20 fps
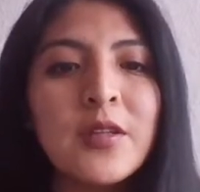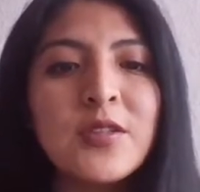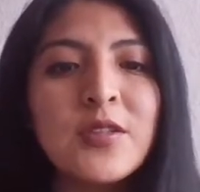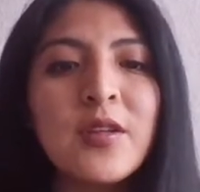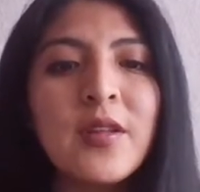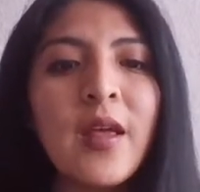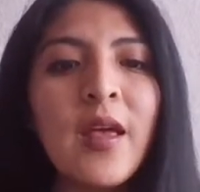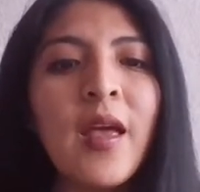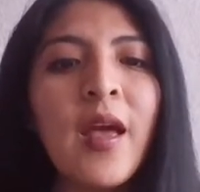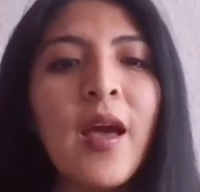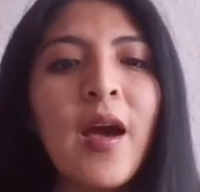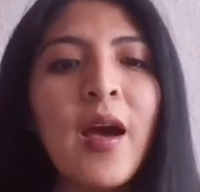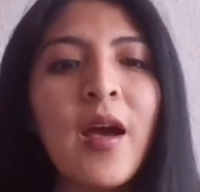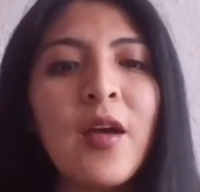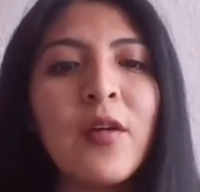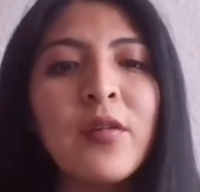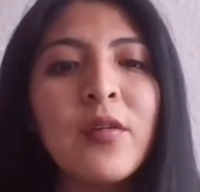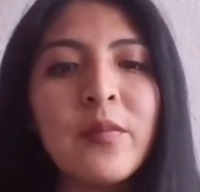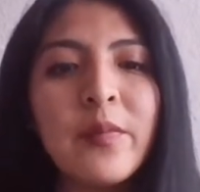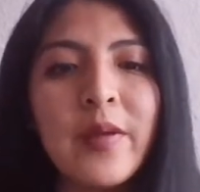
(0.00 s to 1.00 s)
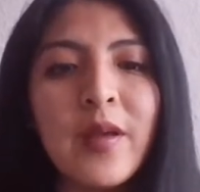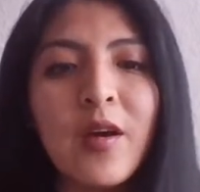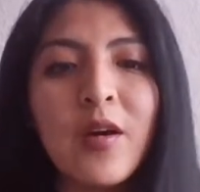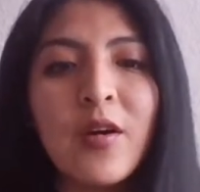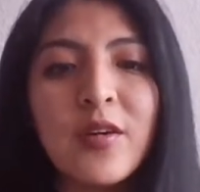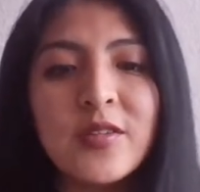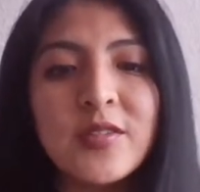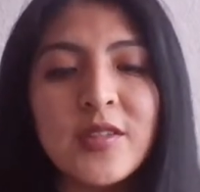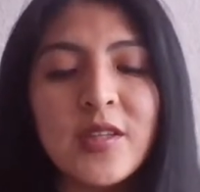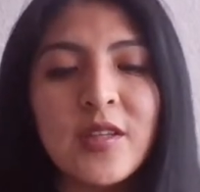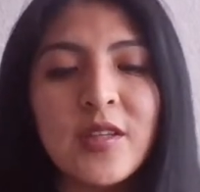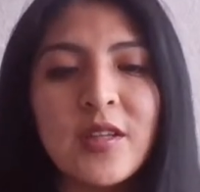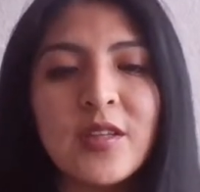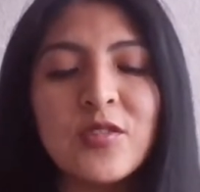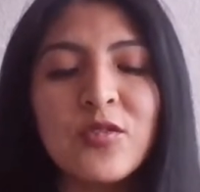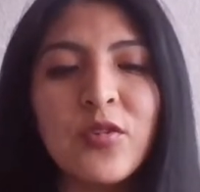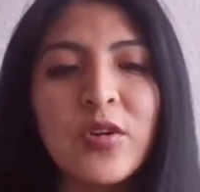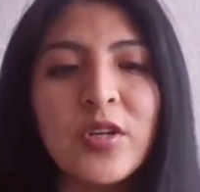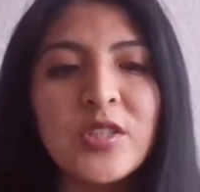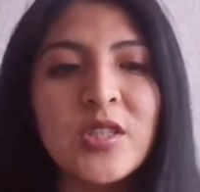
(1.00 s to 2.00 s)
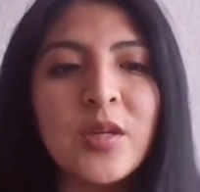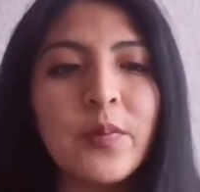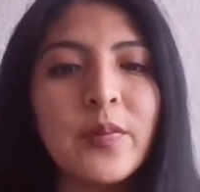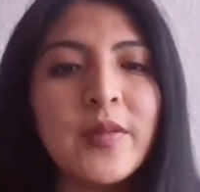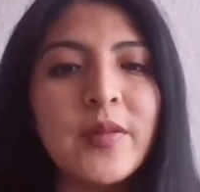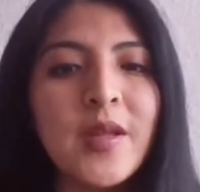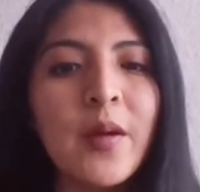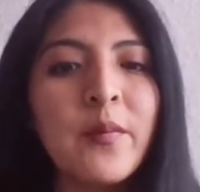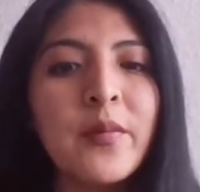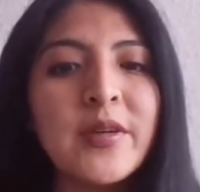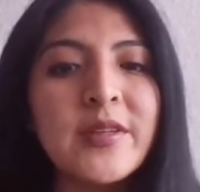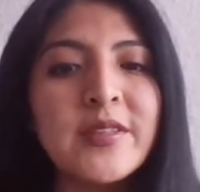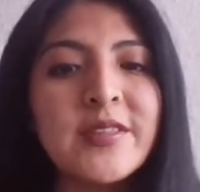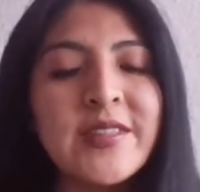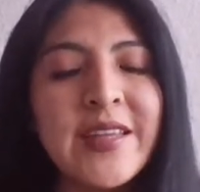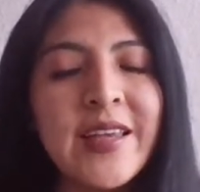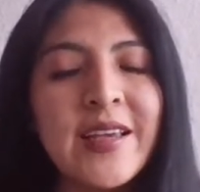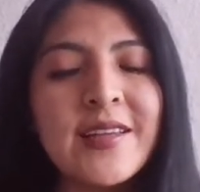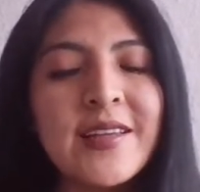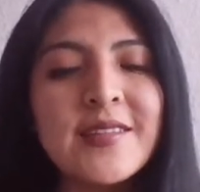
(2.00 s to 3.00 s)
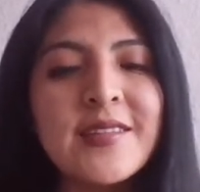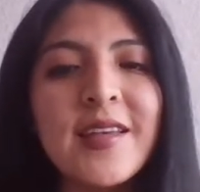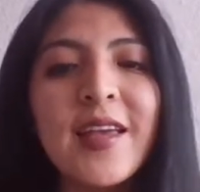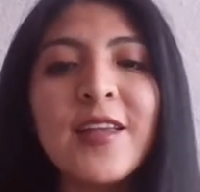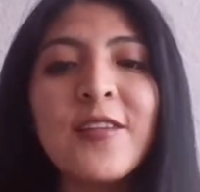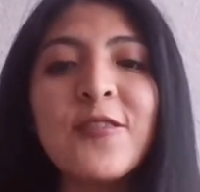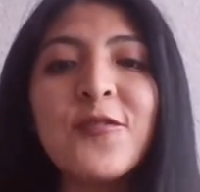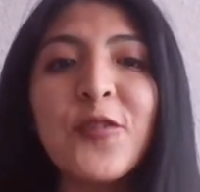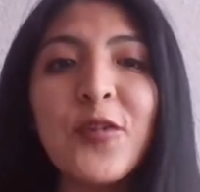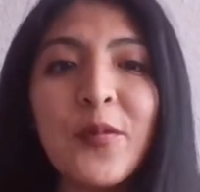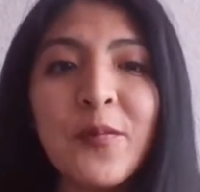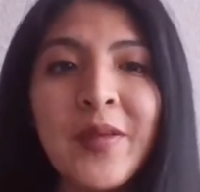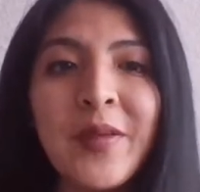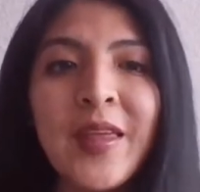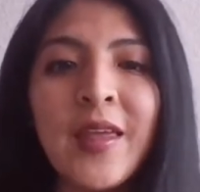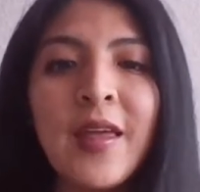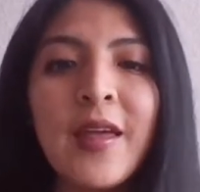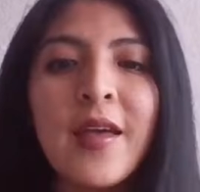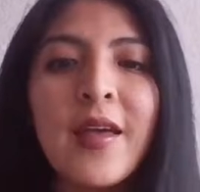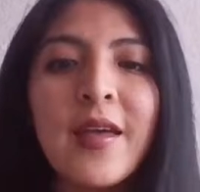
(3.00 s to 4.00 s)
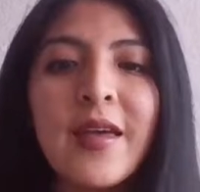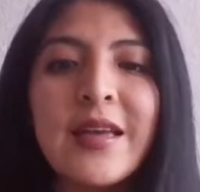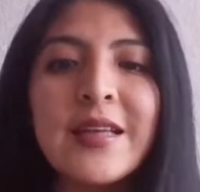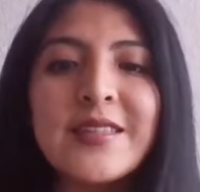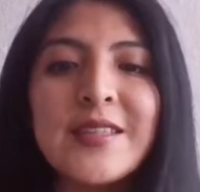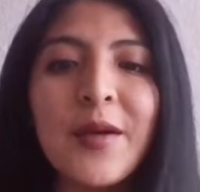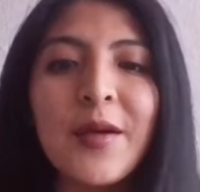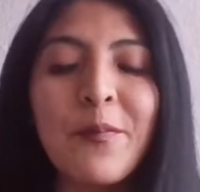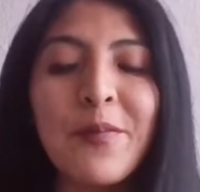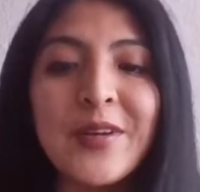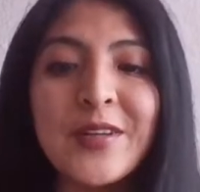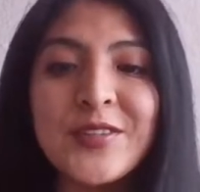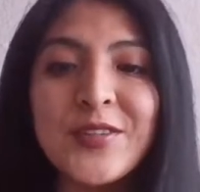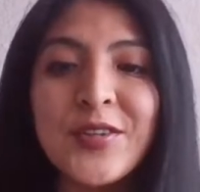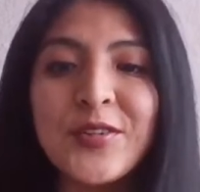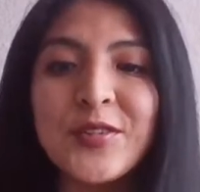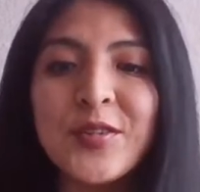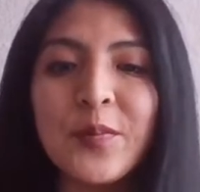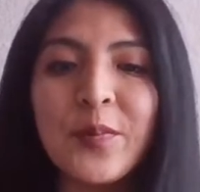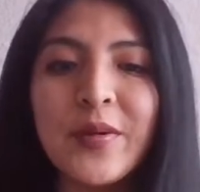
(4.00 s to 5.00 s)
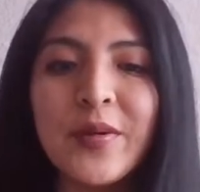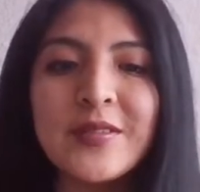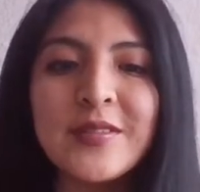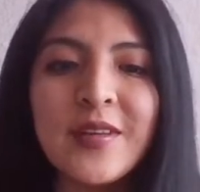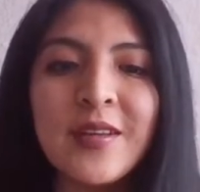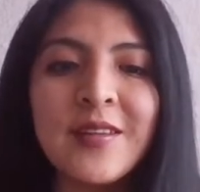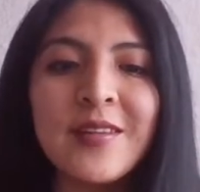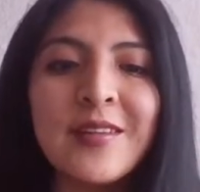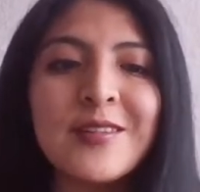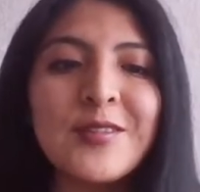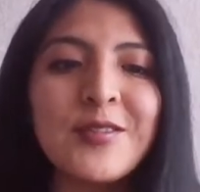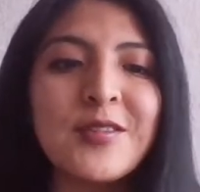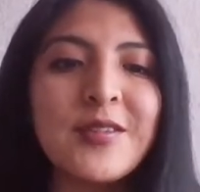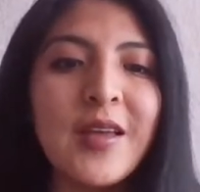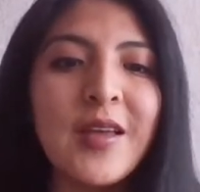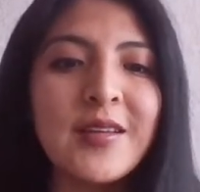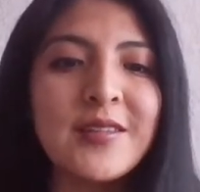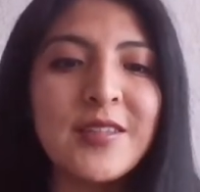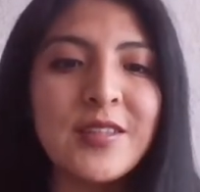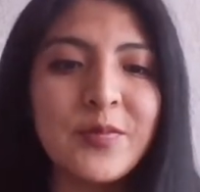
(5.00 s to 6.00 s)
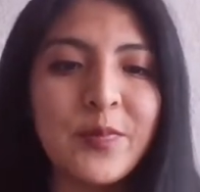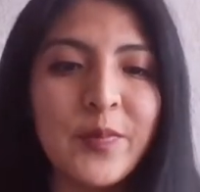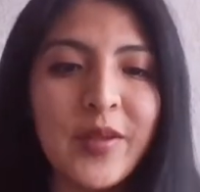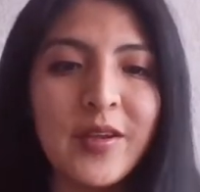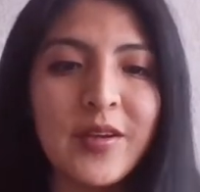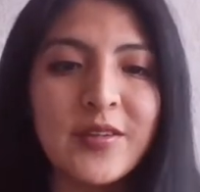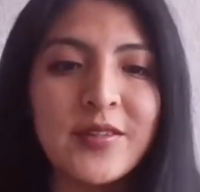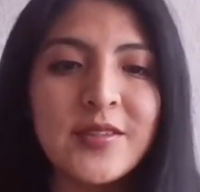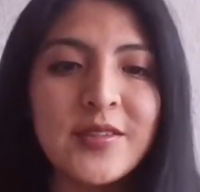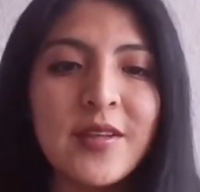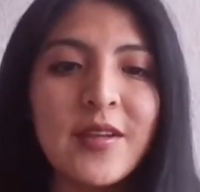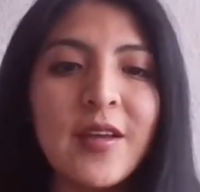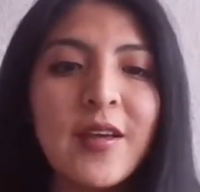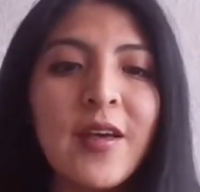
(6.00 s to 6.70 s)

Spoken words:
Today, I will be hosting this workshop number 6, and for me, it's a pleasure to present today's speakers.